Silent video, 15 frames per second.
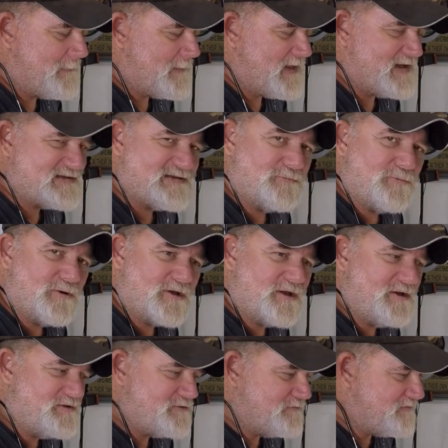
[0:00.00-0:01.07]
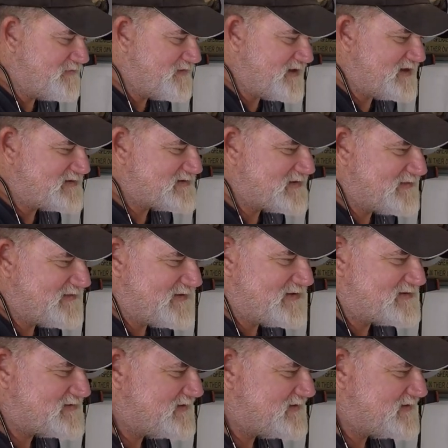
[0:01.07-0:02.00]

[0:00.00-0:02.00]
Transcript: I said, we're going to do this, this,